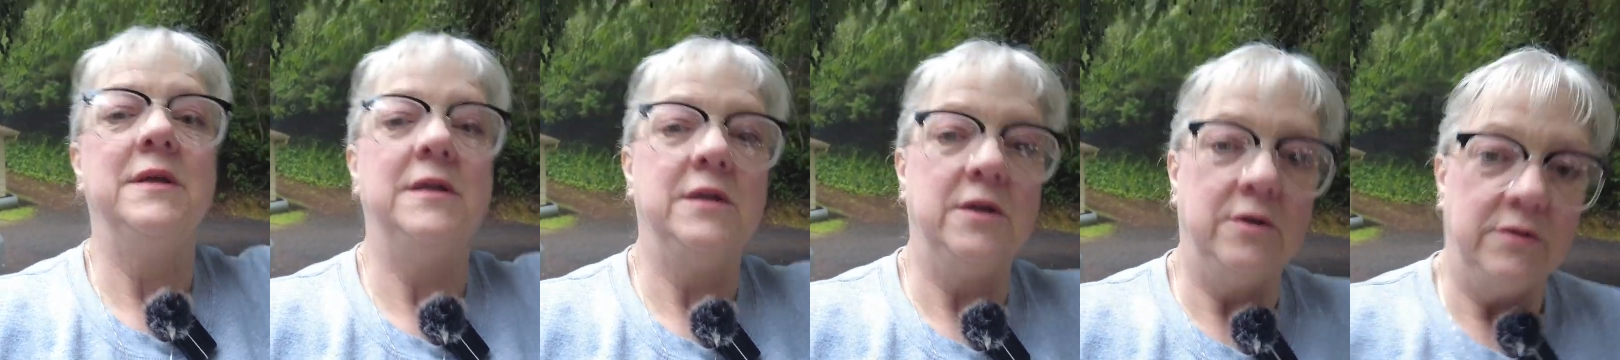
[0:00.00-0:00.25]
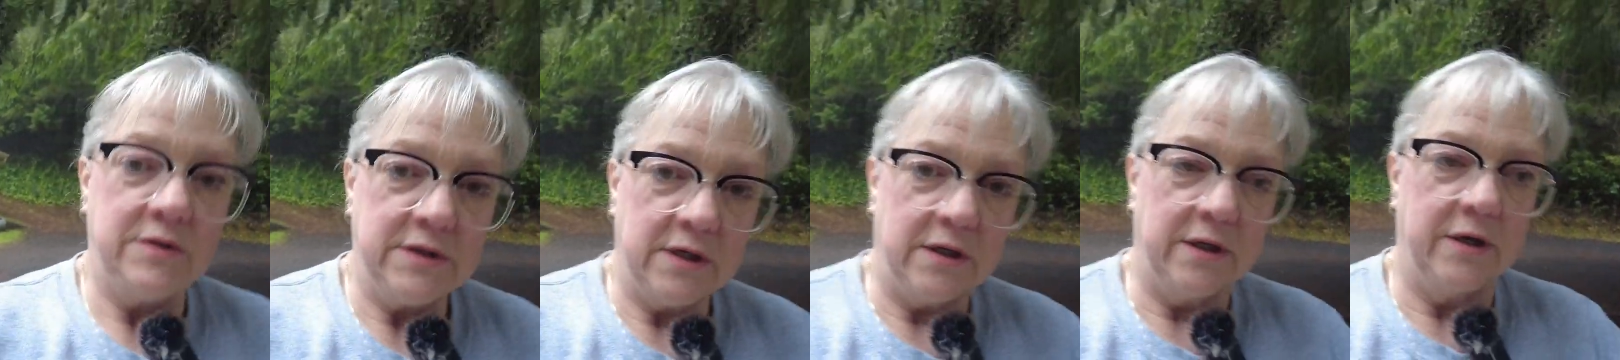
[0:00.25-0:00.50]

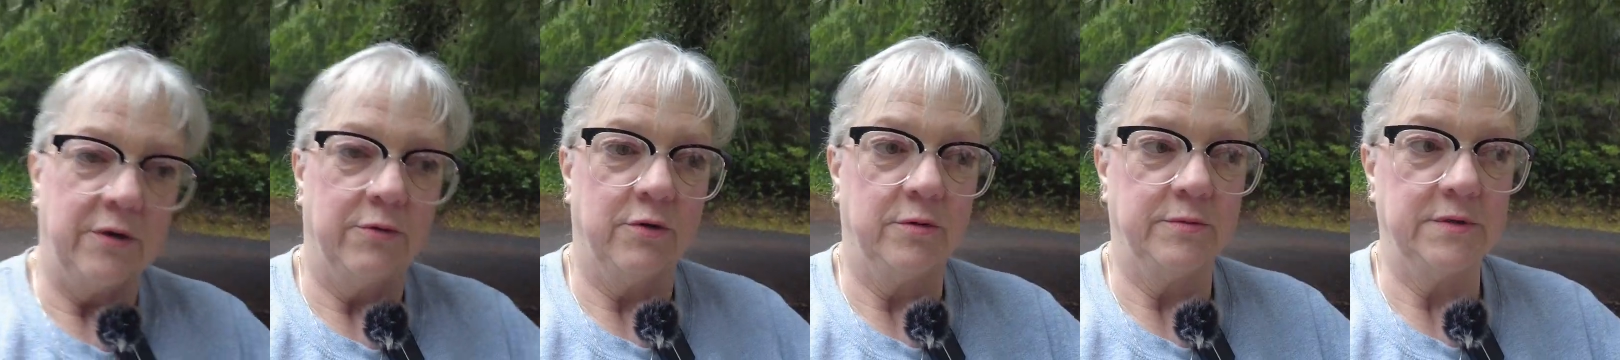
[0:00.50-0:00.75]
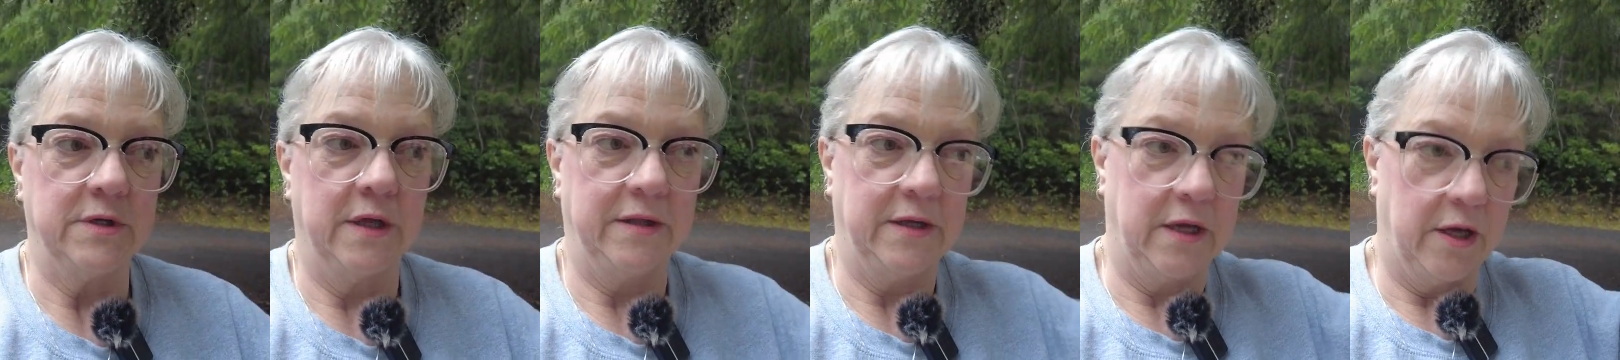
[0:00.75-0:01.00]
the utility
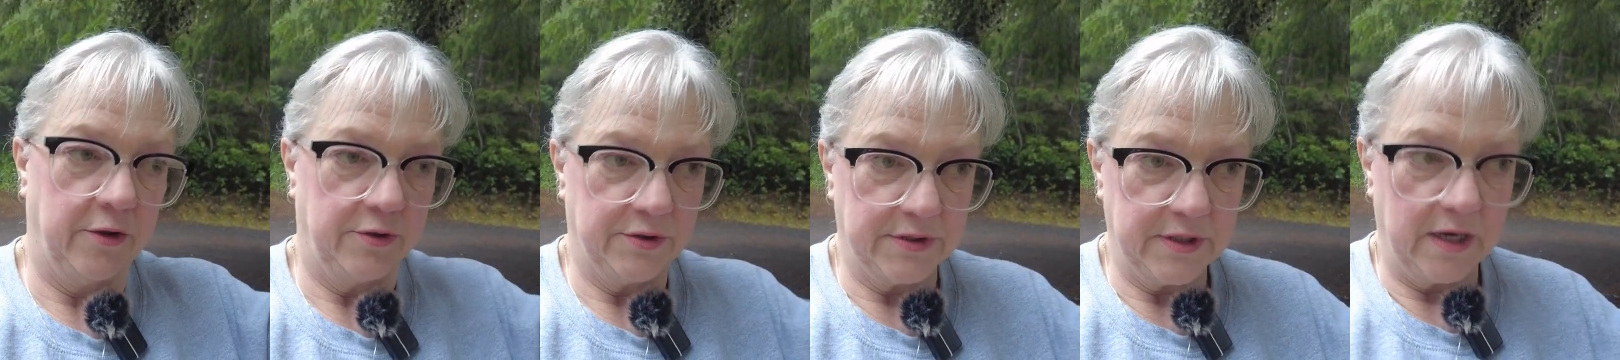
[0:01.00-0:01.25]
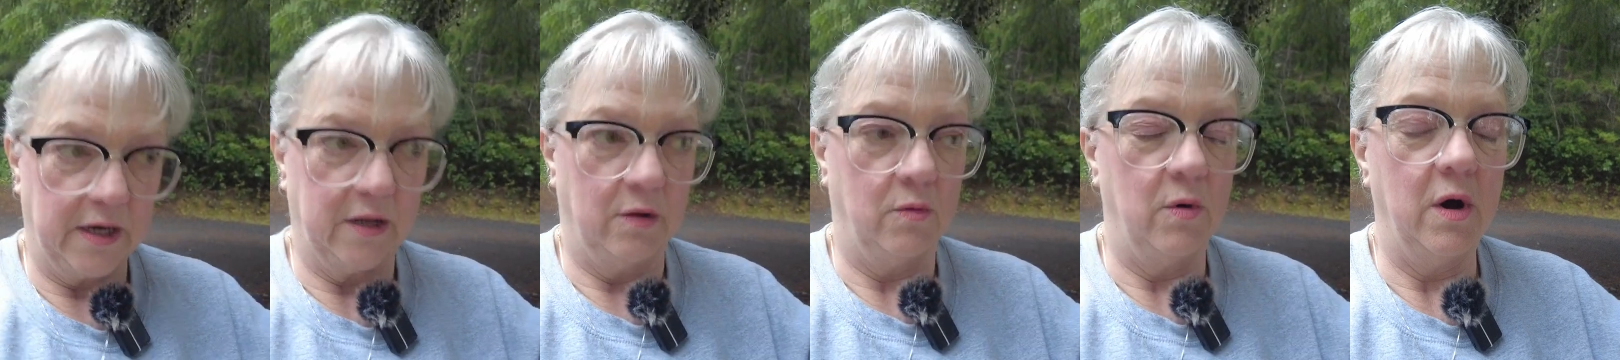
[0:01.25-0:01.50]
room's on the other
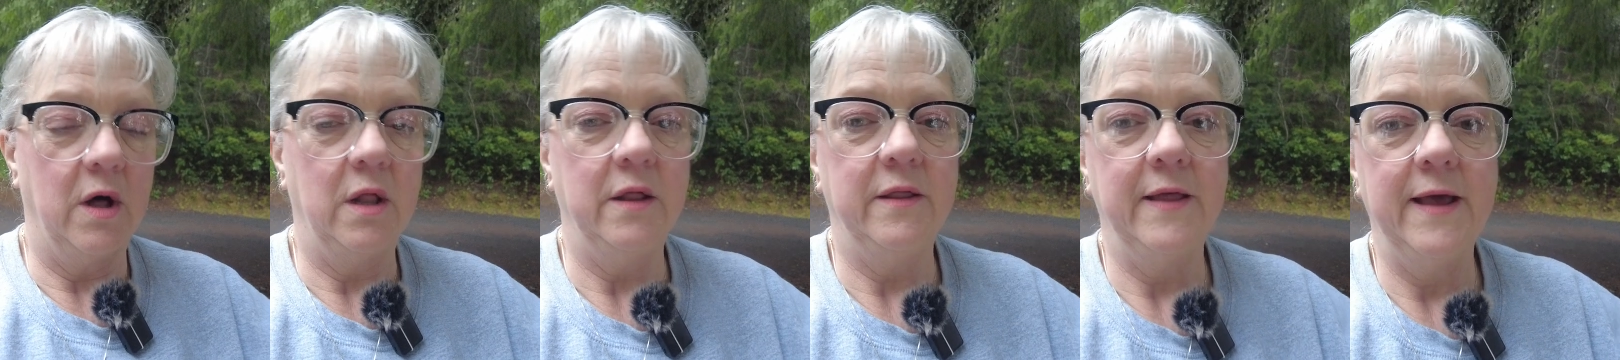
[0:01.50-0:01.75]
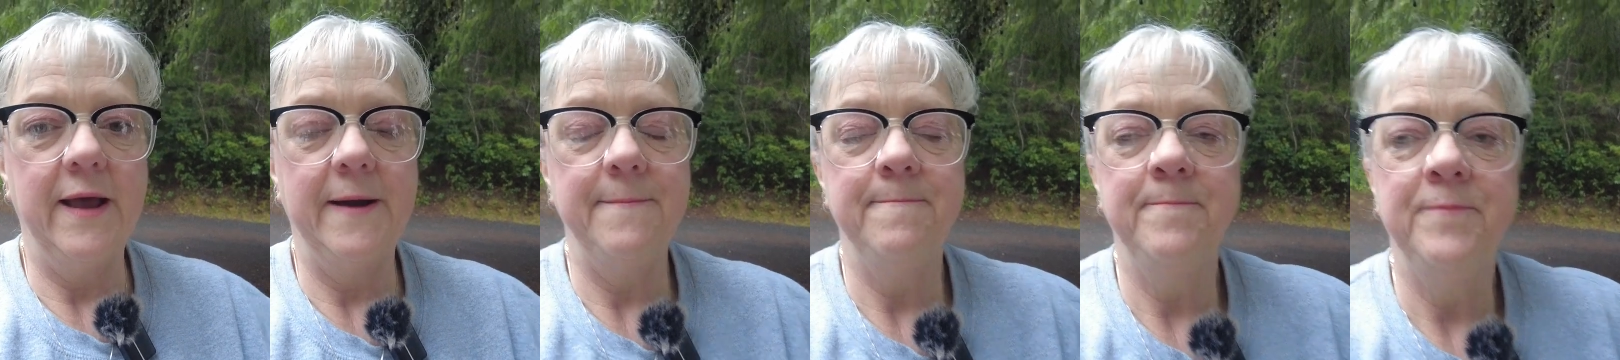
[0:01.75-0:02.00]
side of the wall
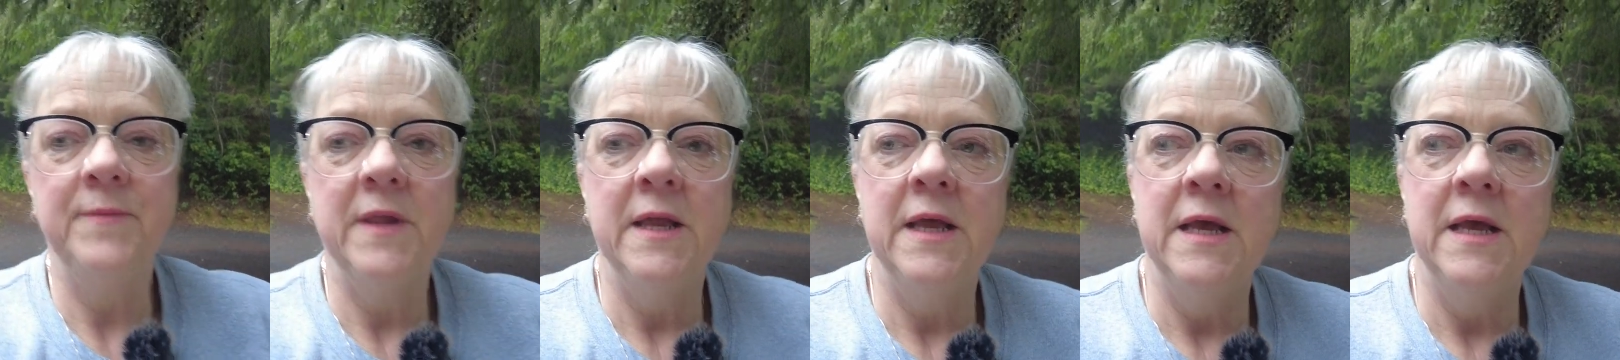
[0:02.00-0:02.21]
of that.